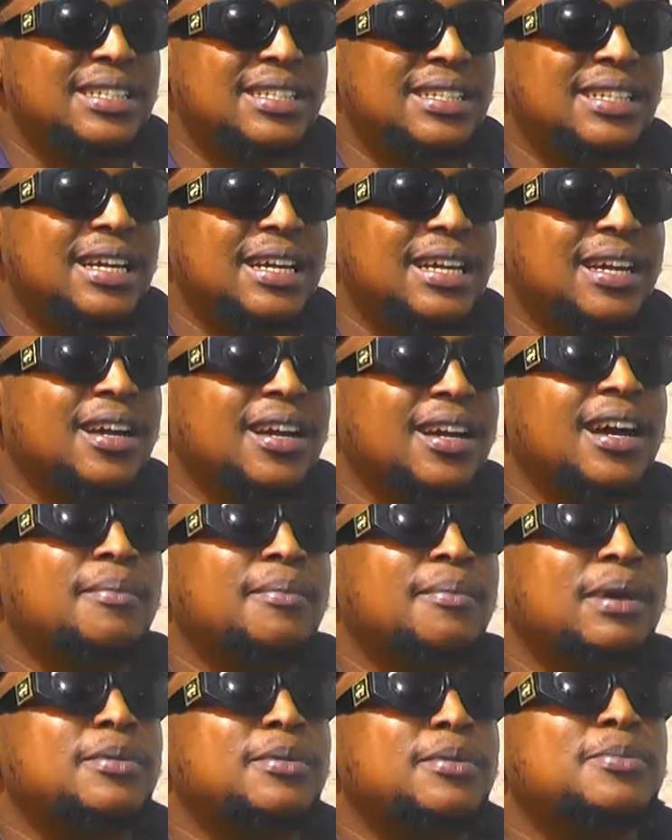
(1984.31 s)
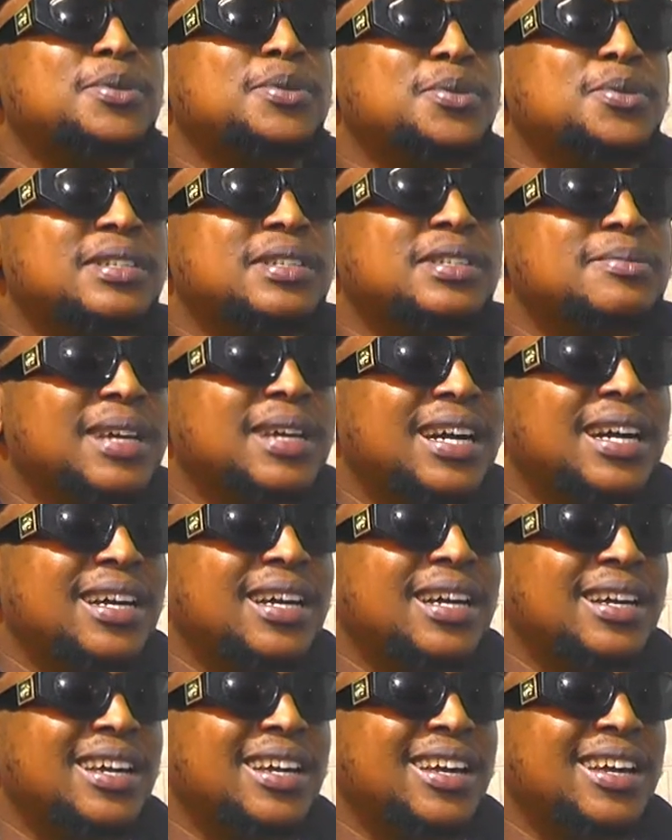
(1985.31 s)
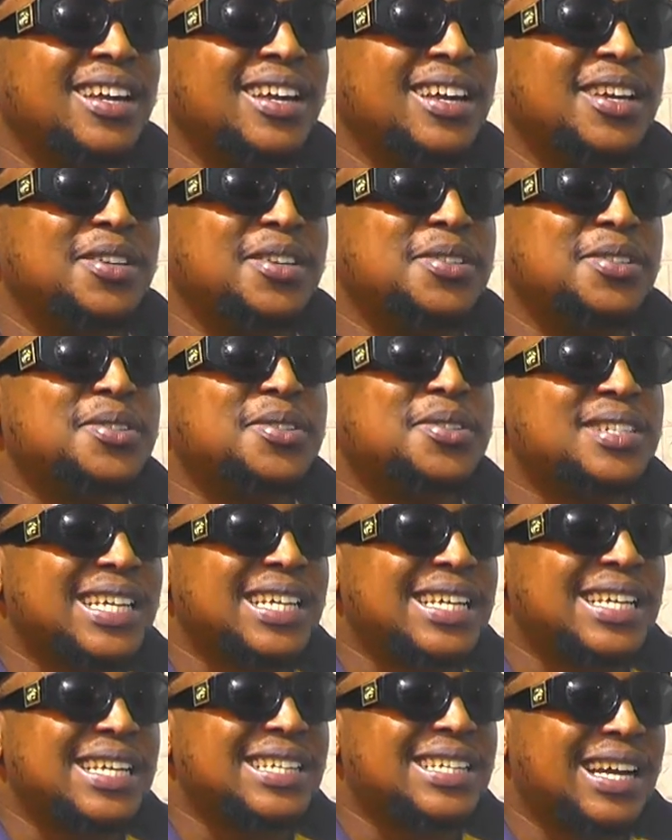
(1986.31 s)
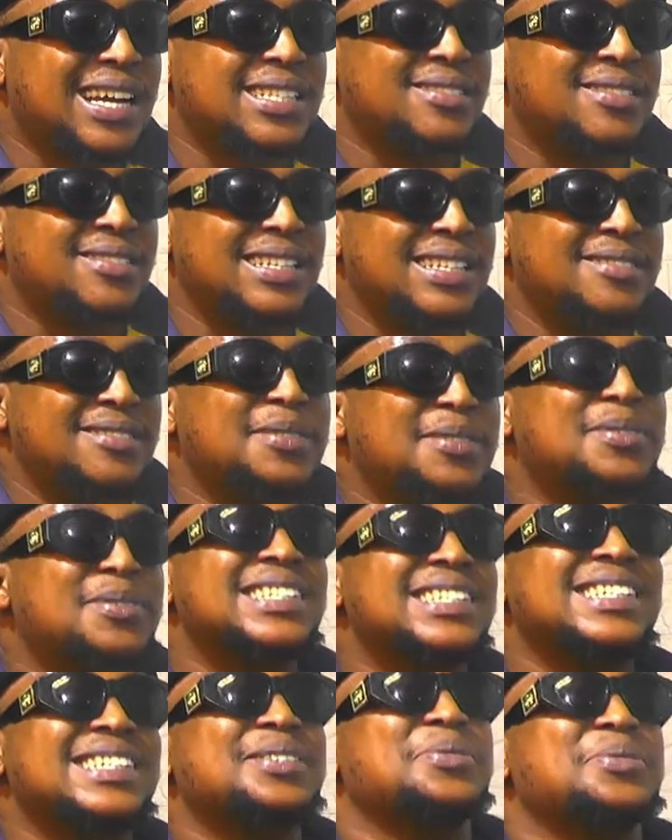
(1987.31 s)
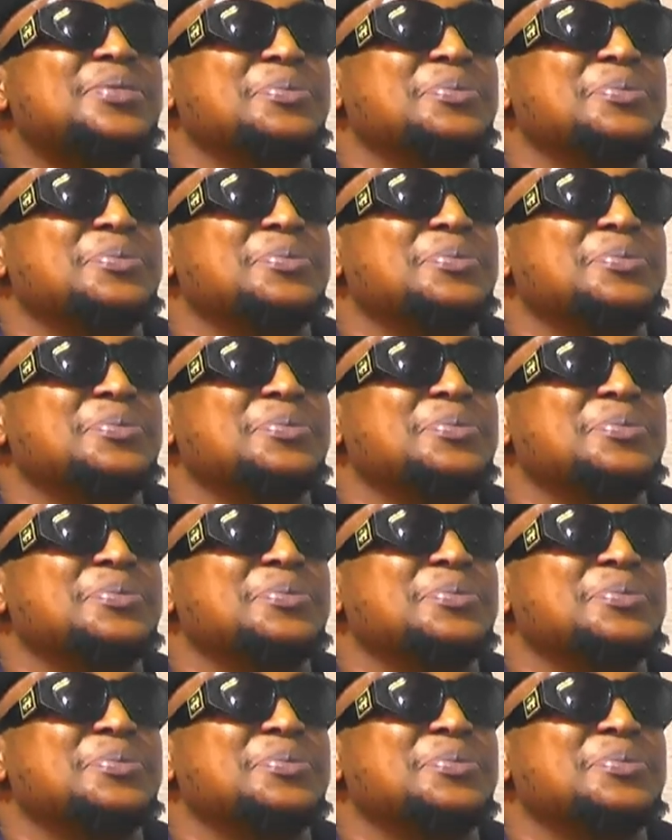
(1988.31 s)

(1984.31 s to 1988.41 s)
like my mom told him that he just ate cassava leaf. He wanted to.